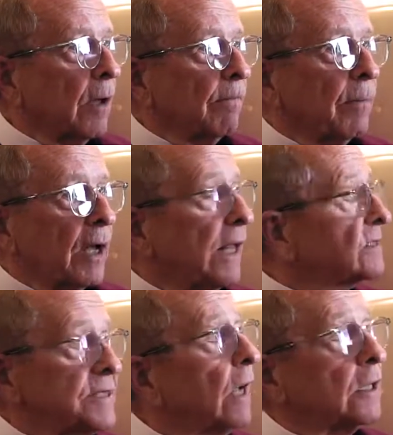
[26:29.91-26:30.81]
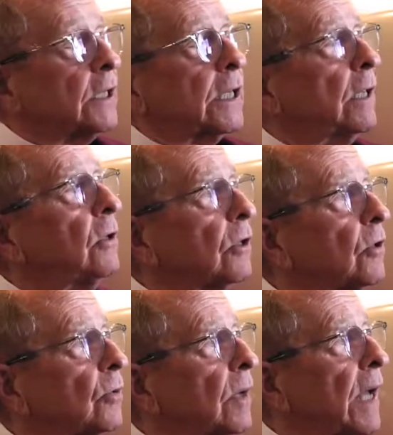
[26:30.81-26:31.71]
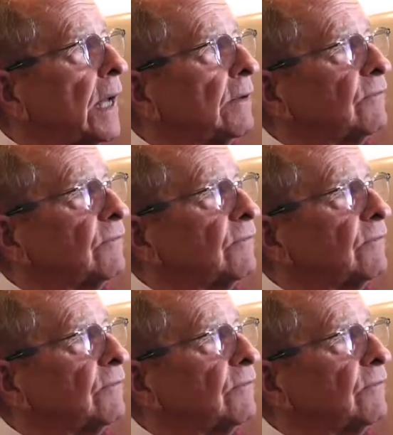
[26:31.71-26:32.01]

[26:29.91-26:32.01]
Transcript: but it's not going to kill you, and in